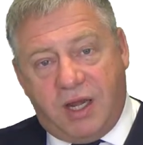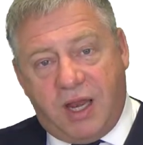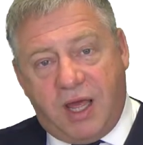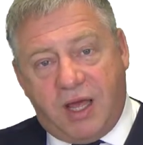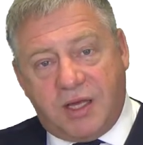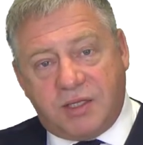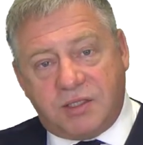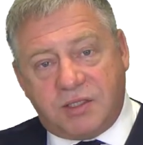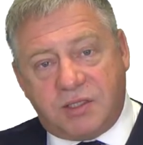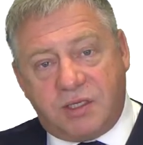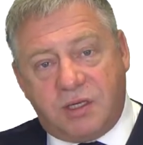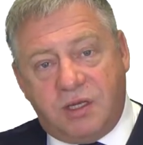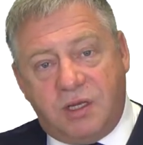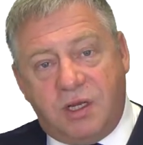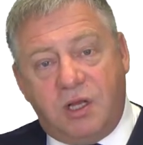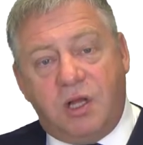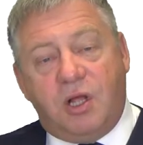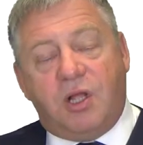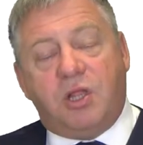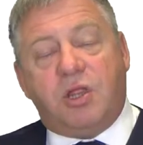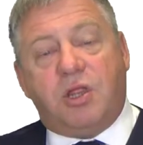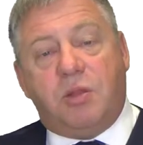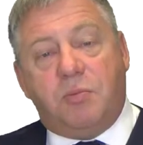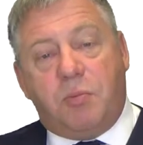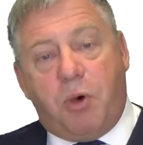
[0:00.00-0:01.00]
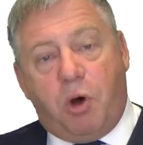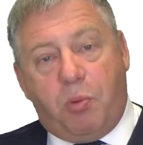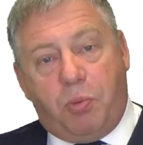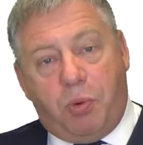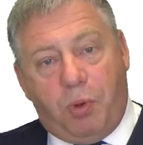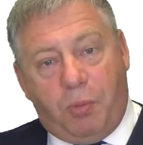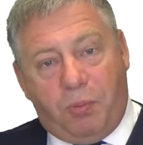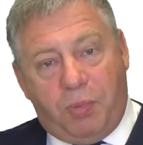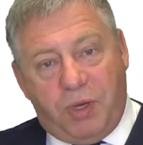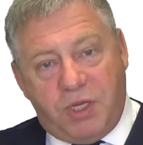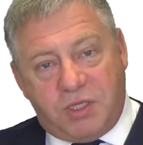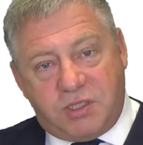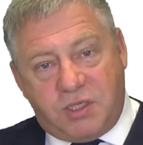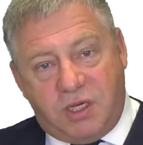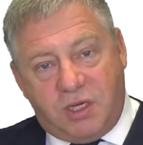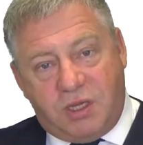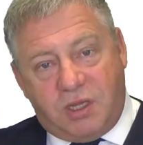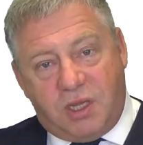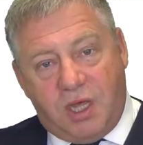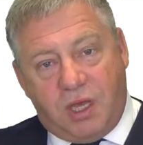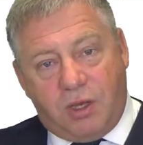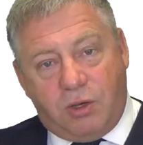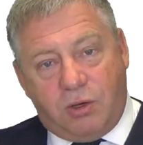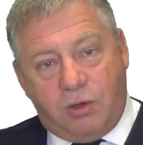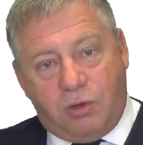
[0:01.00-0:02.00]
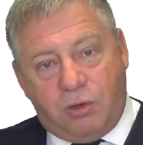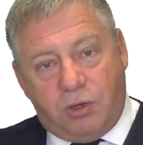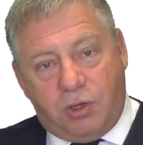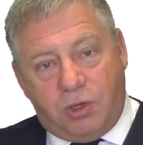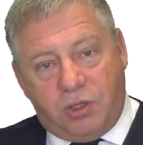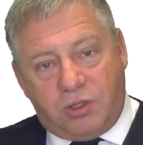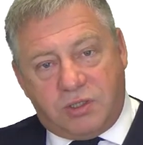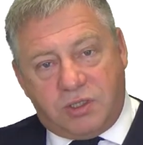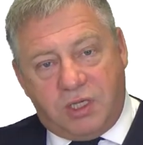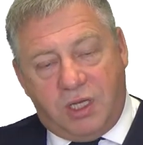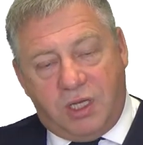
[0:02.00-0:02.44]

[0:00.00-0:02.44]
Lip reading: last, the more publicity they're going to